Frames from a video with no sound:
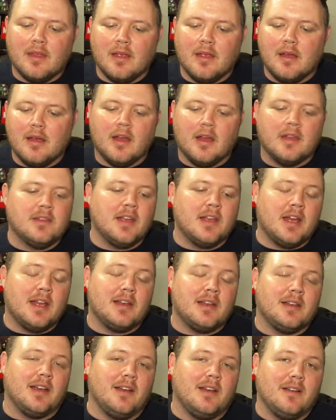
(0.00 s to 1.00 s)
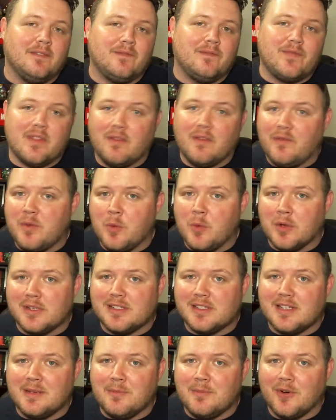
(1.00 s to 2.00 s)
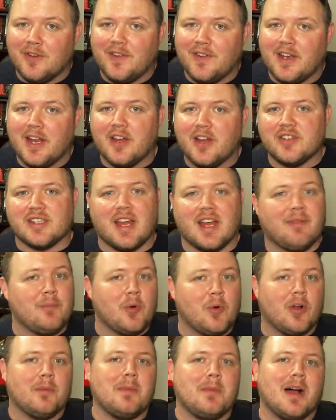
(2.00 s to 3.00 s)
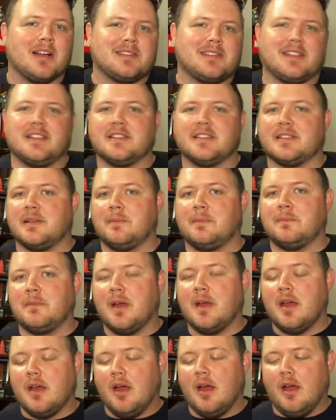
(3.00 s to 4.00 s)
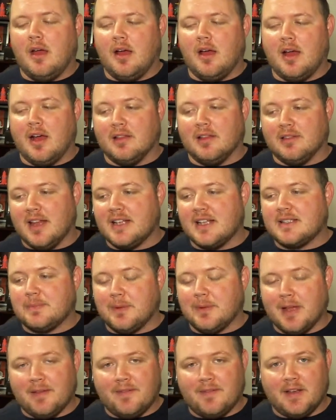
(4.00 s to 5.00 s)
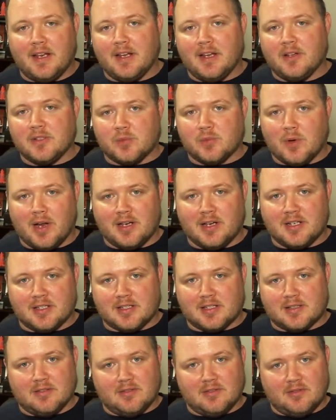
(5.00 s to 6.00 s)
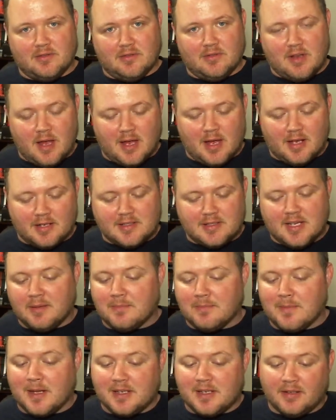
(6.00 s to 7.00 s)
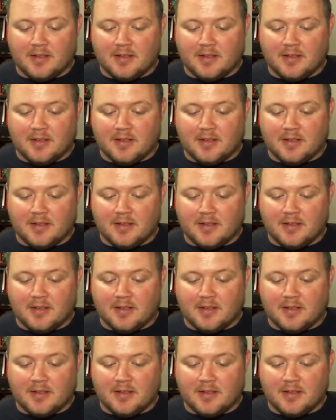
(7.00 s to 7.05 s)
then if you want to see more videos, I have more unboxing, some Let's Play videos where I just take my